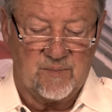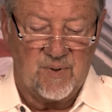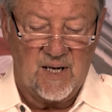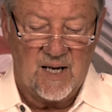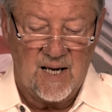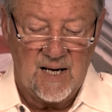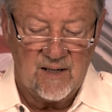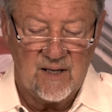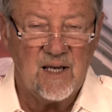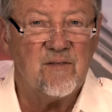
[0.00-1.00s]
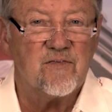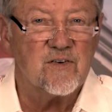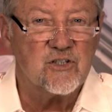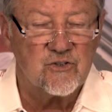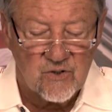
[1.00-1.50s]
behind the
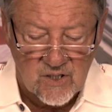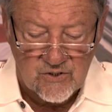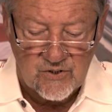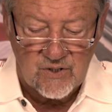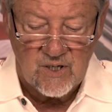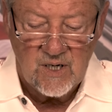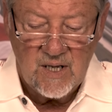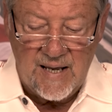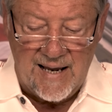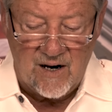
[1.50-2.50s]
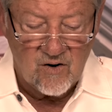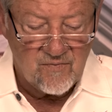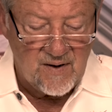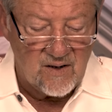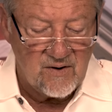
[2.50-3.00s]
infrastructure our
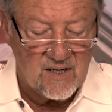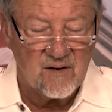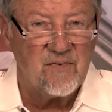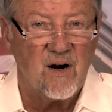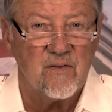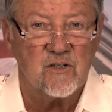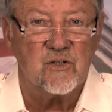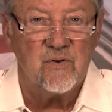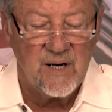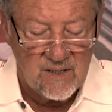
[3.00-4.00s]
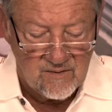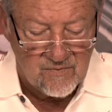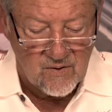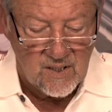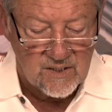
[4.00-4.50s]
founding fathers created
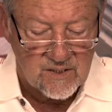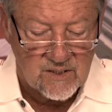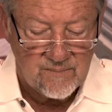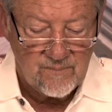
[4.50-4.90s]
for us,